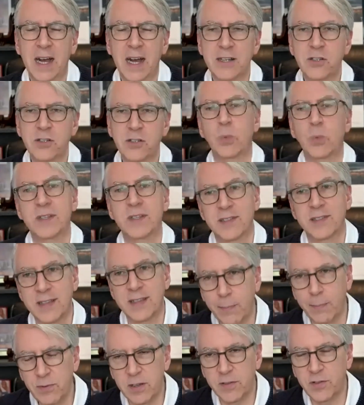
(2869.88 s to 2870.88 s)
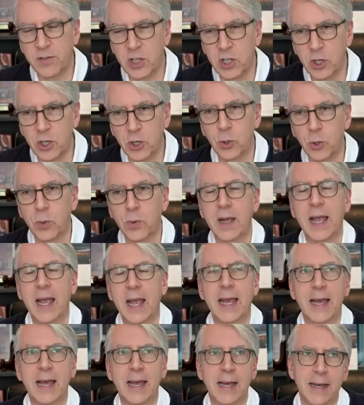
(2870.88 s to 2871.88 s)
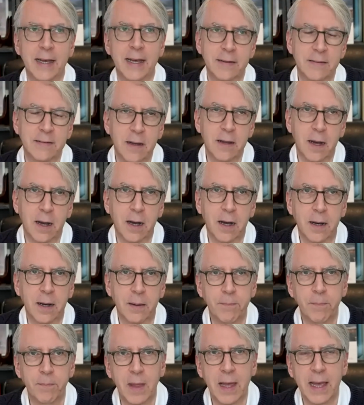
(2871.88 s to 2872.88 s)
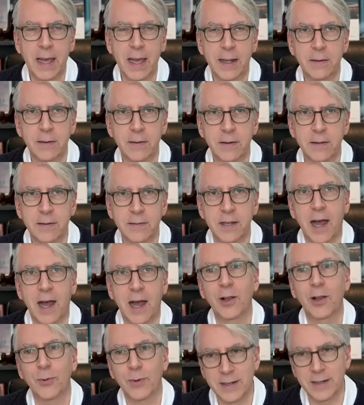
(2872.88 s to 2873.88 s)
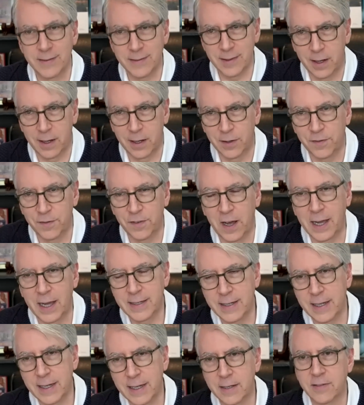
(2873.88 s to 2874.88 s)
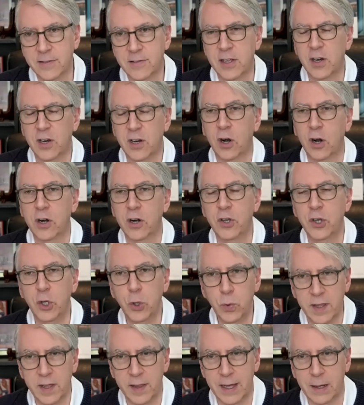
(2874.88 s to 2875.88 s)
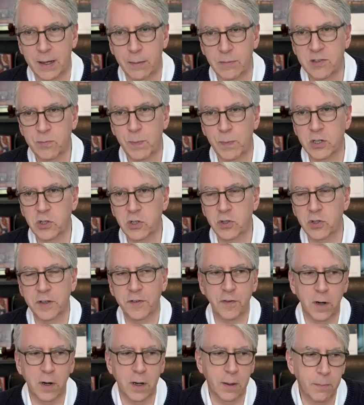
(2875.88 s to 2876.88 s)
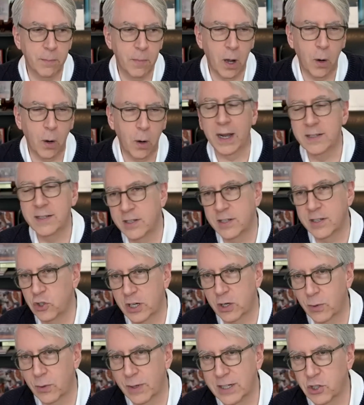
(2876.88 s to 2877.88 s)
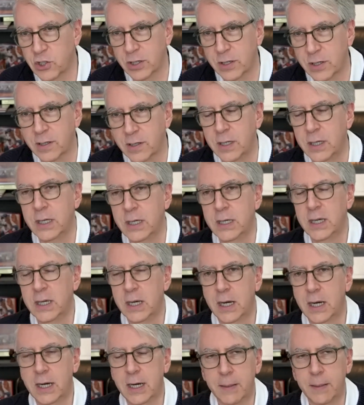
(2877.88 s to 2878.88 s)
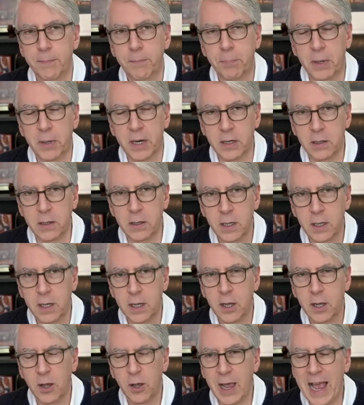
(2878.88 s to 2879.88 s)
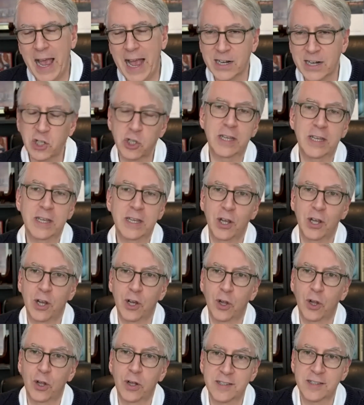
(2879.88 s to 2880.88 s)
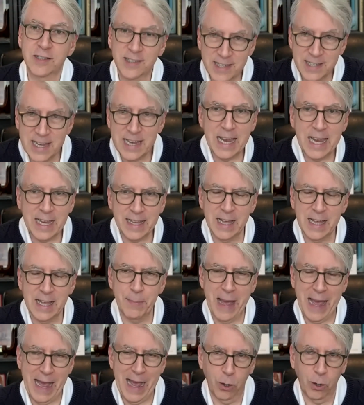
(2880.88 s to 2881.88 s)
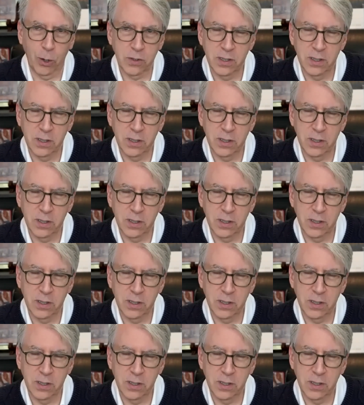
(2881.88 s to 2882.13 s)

just receptive to and um, and tolerant of ideas that are new to them, especially from a rising generation, um, but actually seeking them out